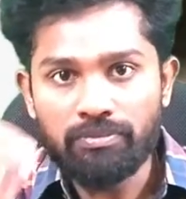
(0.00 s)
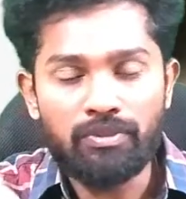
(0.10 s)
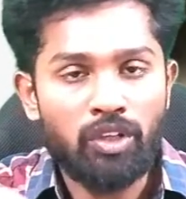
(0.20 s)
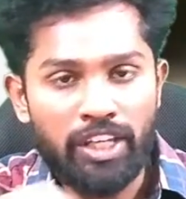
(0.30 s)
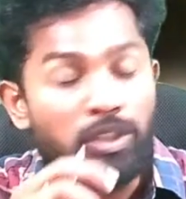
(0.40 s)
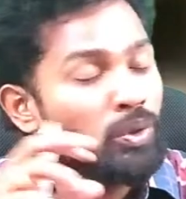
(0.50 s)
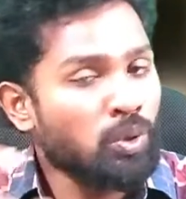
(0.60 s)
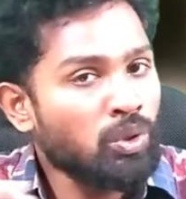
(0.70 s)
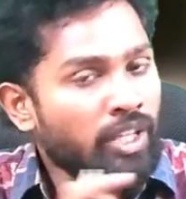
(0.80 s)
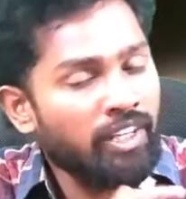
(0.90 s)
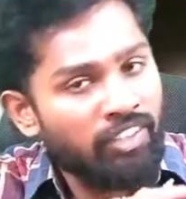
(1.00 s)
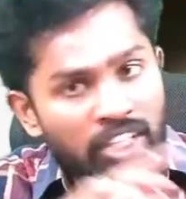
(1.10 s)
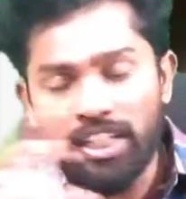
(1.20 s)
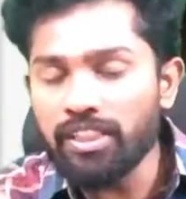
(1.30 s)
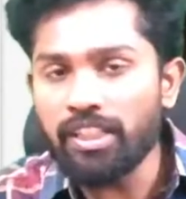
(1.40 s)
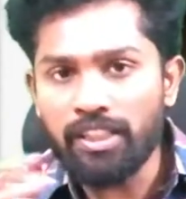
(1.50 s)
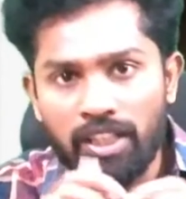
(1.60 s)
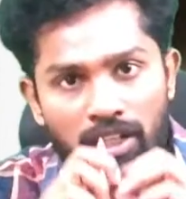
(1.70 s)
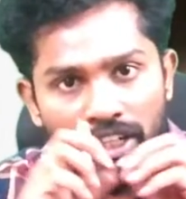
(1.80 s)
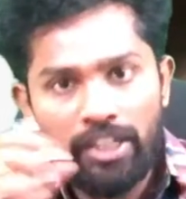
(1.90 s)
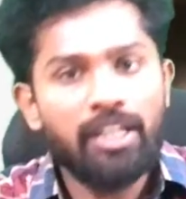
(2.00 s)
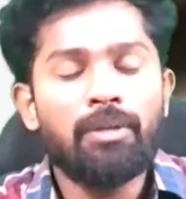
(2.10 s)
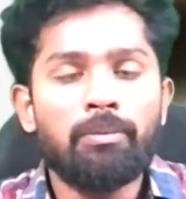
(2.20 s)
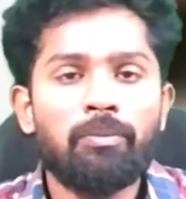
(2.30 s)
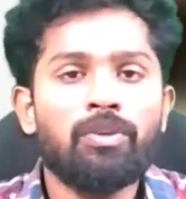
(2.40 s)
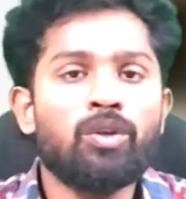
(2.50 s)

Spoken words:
okay, you don't have anything or any